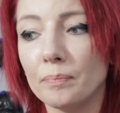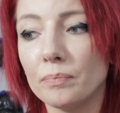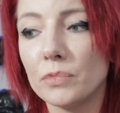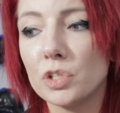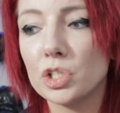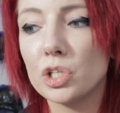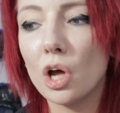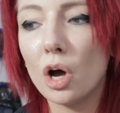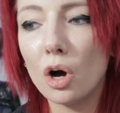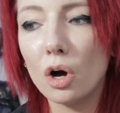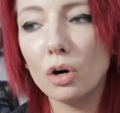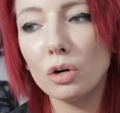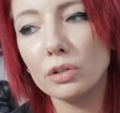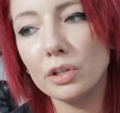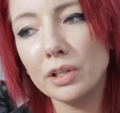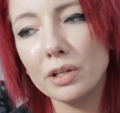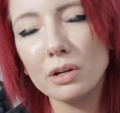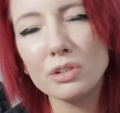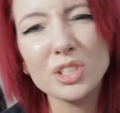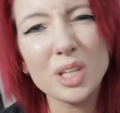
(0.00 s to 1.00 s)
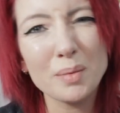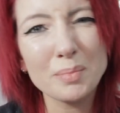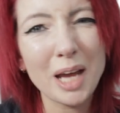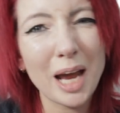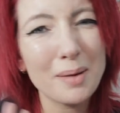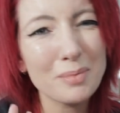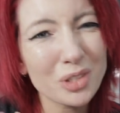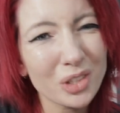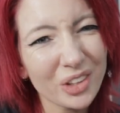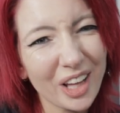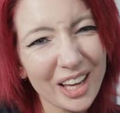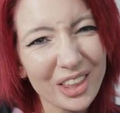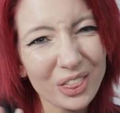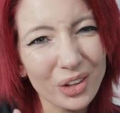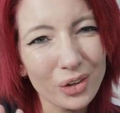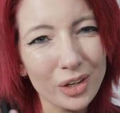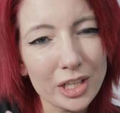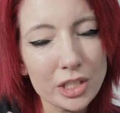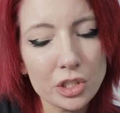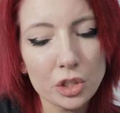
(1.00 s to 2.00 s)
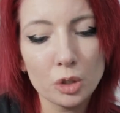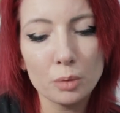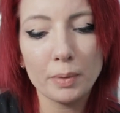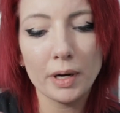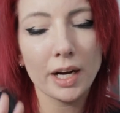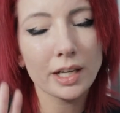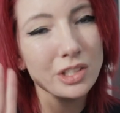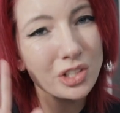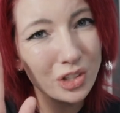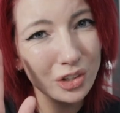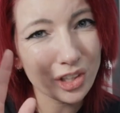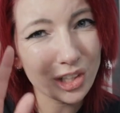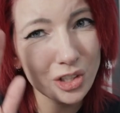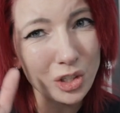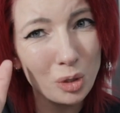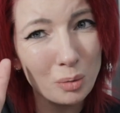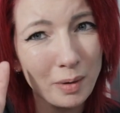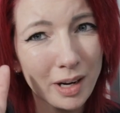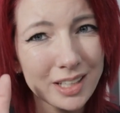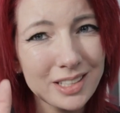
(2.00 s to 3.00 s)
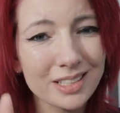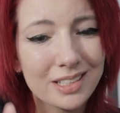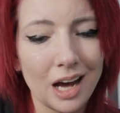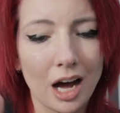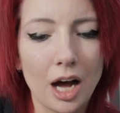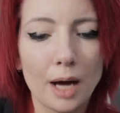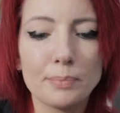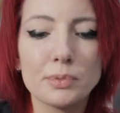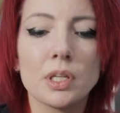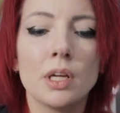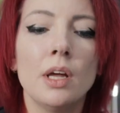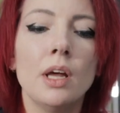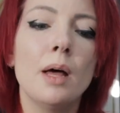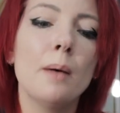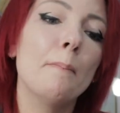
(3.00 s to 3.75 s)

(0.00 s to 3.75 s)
So, you know, sometimes they're like $32 tops,